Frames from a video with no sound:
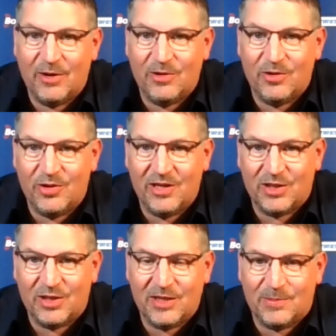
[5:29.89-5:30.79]
You know,
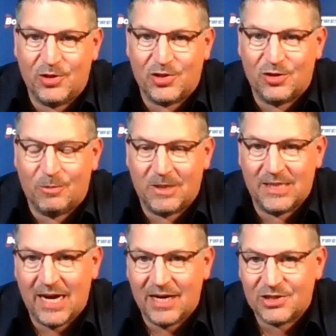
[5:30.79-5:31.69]
these boys can all play
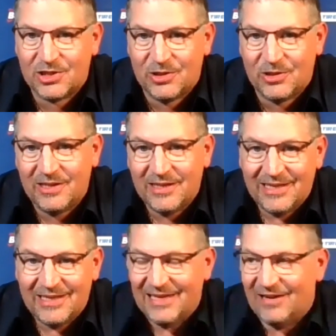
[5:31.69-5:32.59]
darts, you know.
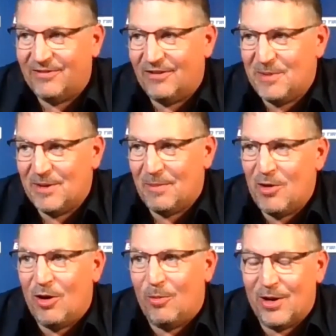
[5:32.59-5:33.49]
I've been
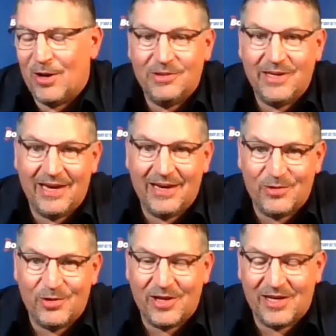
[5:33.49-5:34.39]
about a while, yeah. I
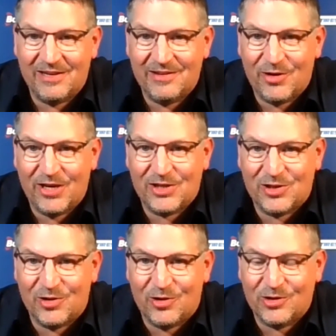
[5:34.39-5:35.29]
know the rights and
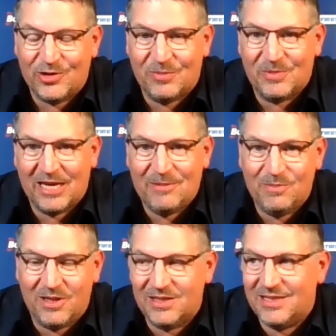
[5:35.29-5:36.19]
the wrongs sometime,
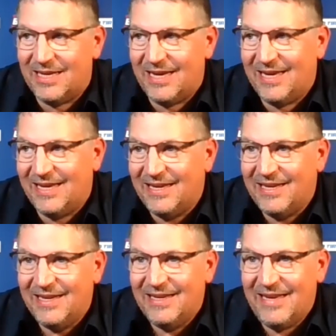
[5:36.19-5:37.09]
but
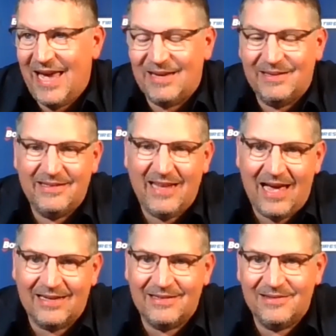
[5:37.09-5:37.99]
listen,
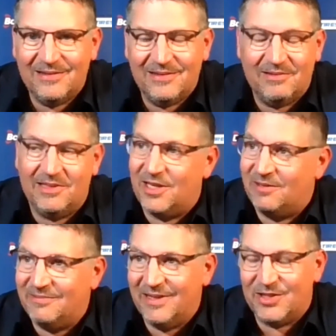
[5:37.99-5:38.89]

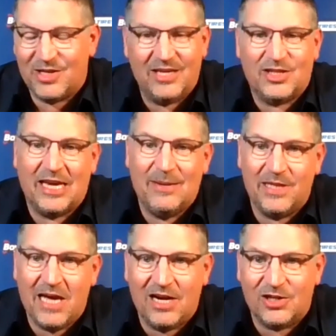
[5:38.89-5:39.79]
it's a game of
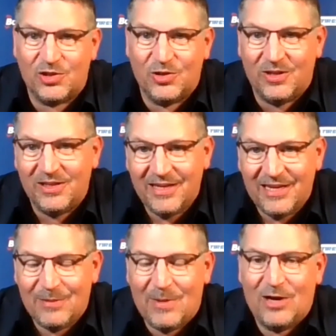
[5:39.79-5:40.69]
darts, you know.
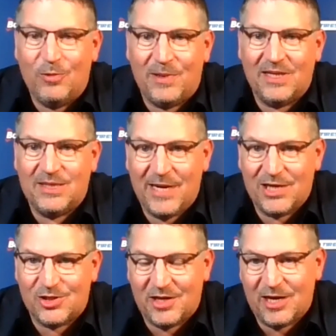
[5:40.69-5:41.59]
The man who plays the
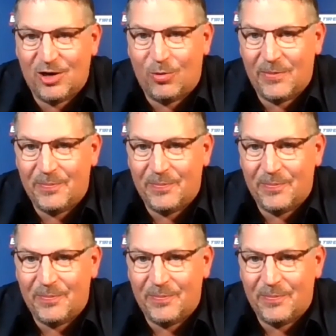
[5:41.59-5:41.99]
best in the night will win.